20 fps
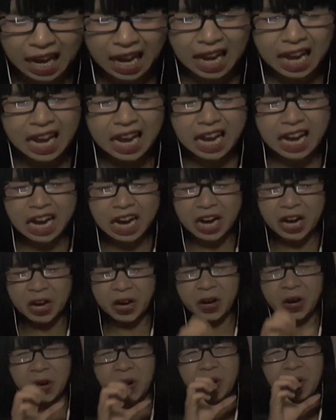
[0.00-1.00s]

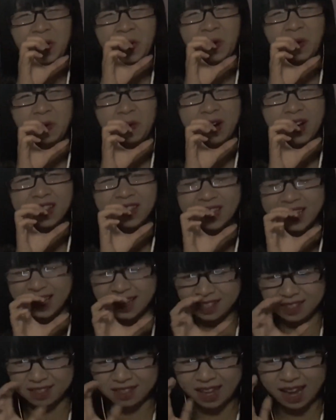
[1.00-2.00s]
Ew! What
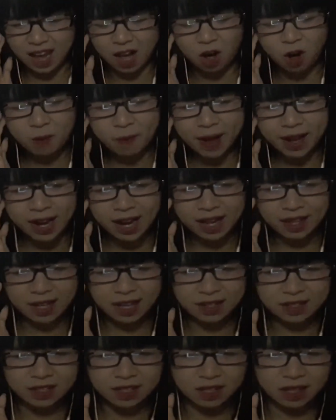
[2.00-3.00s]
is that? Oh my god,
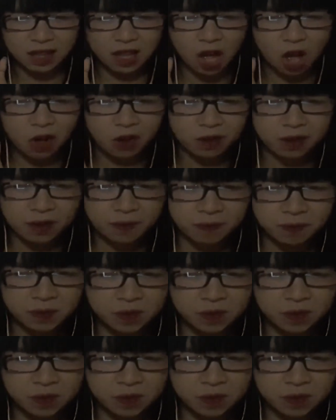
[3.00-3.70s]
that's so long.